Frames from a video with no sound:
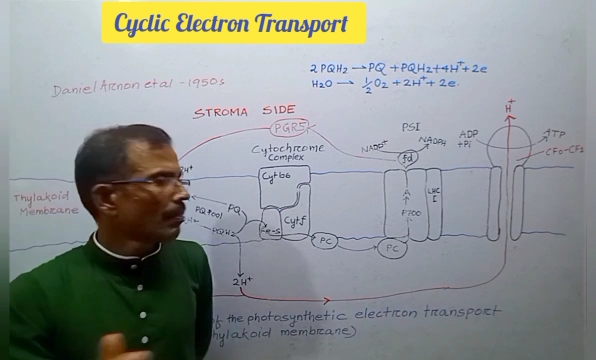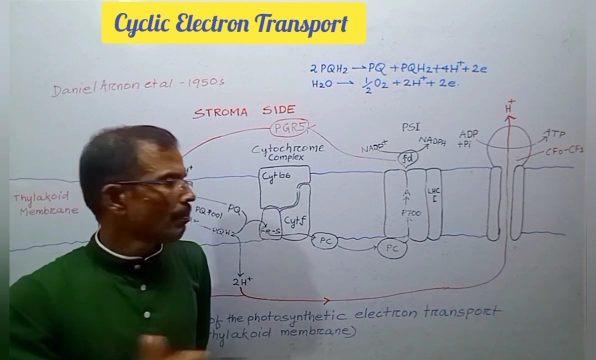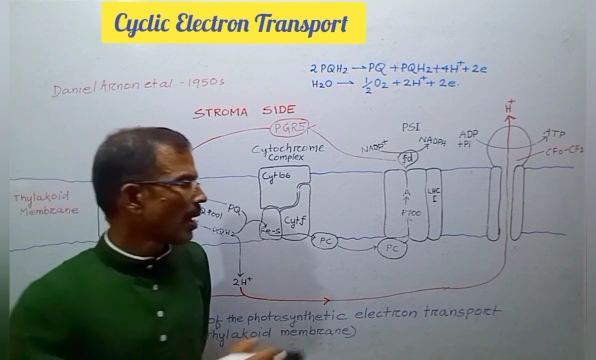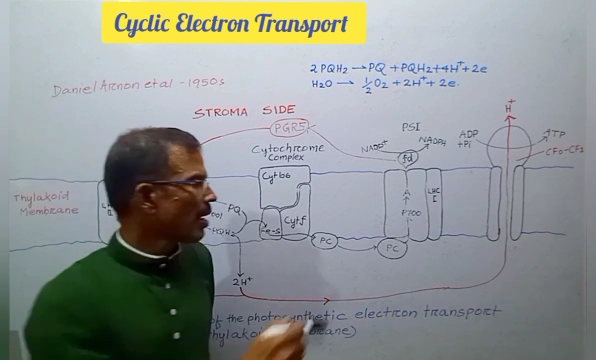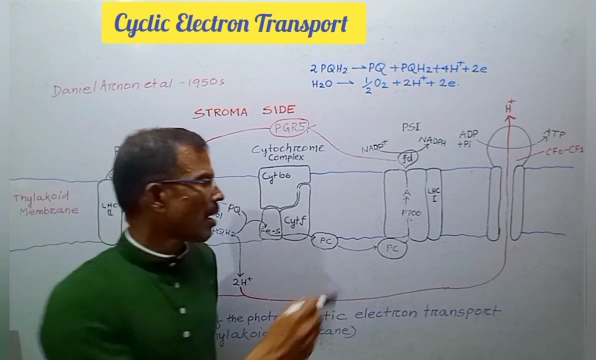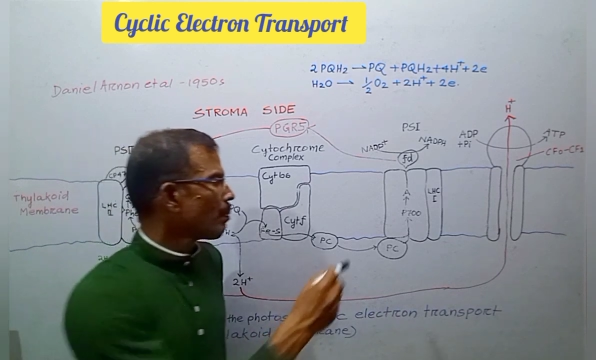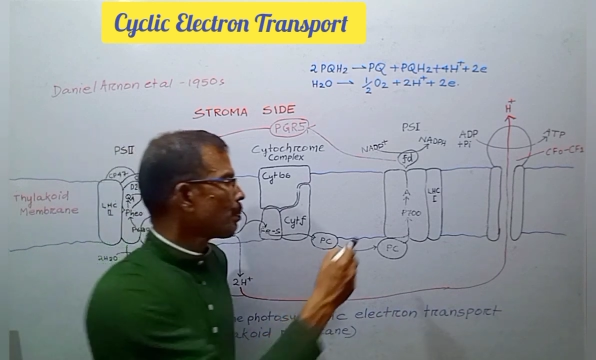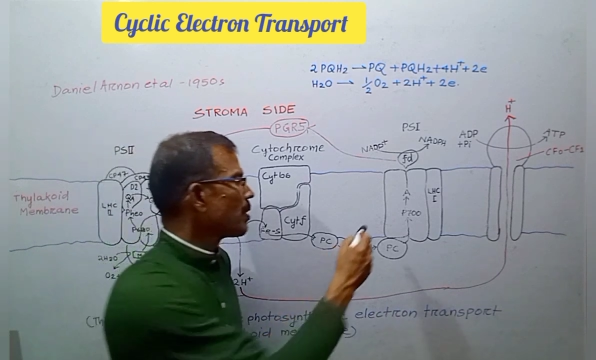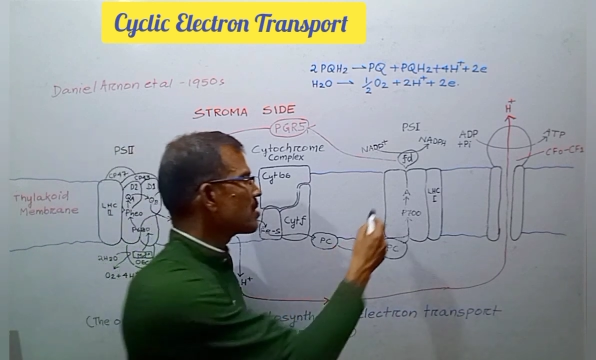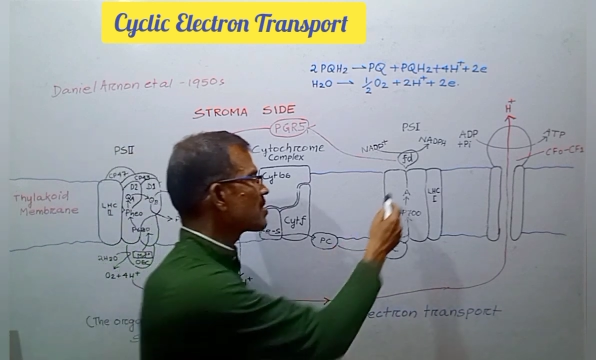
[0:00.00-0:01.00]
via
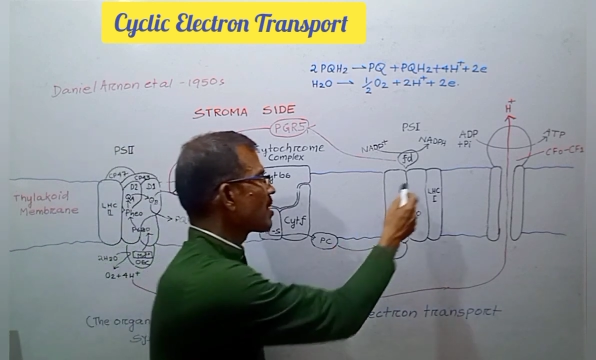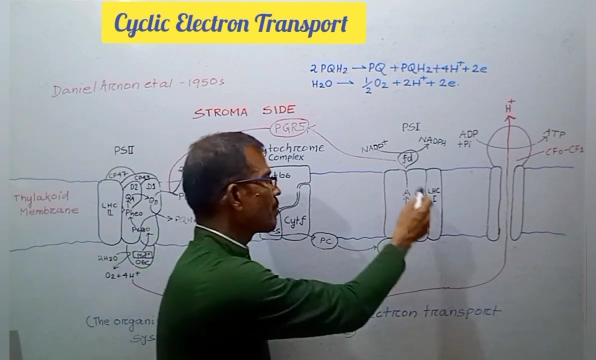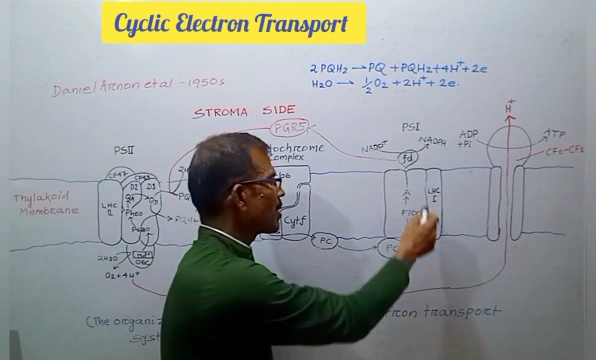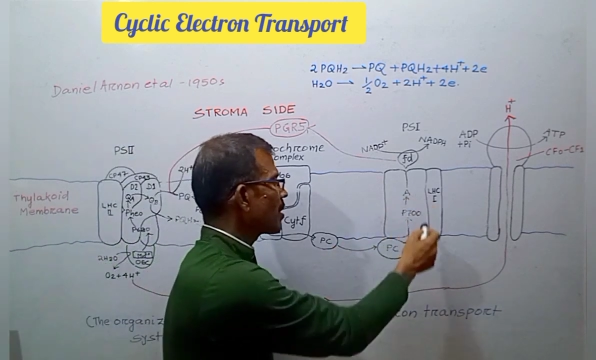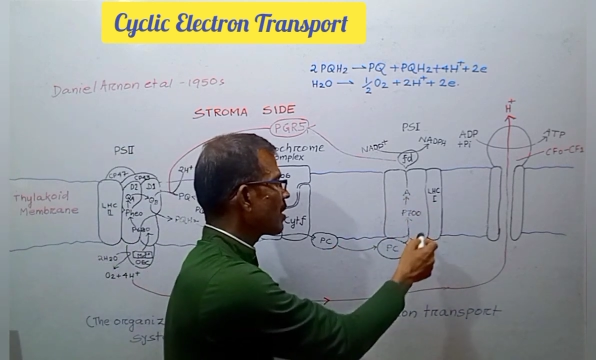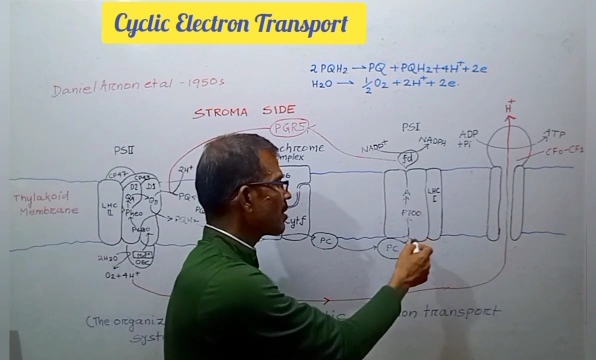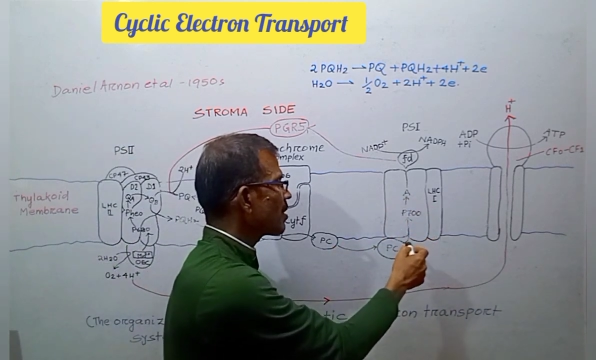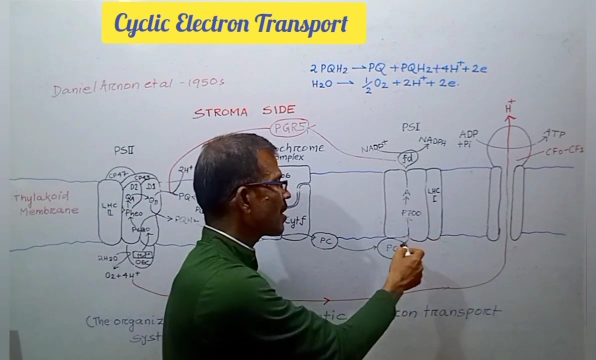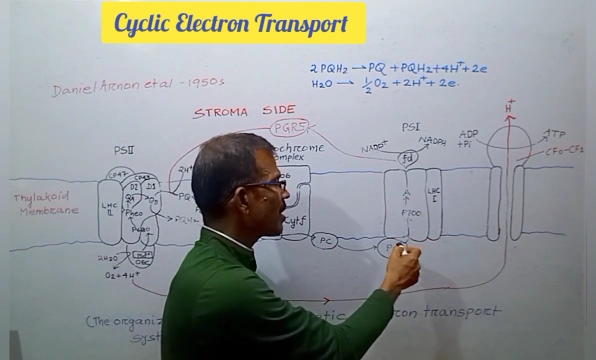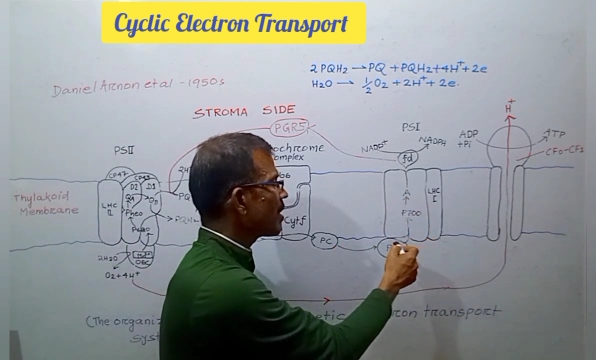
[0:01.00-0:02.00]

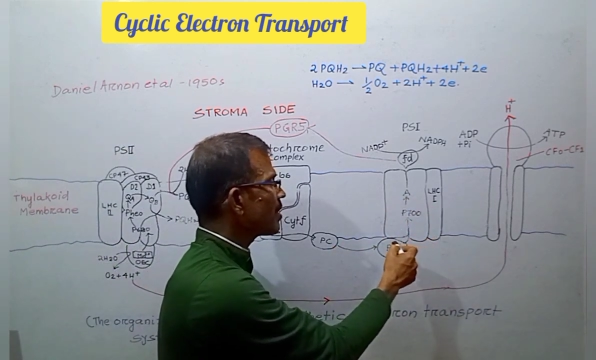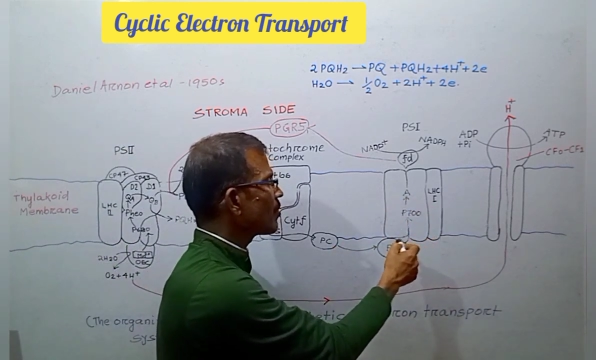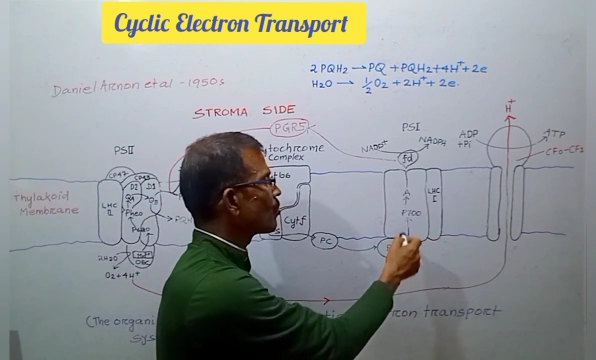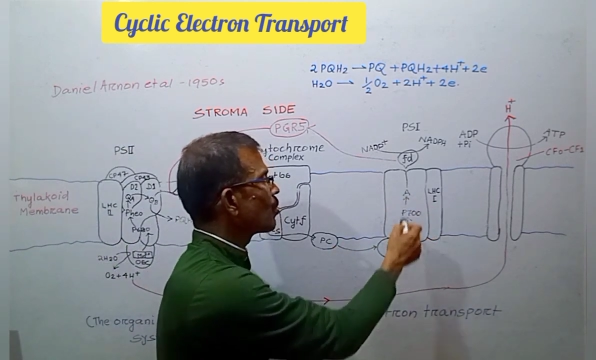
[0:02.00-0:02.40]
P700 to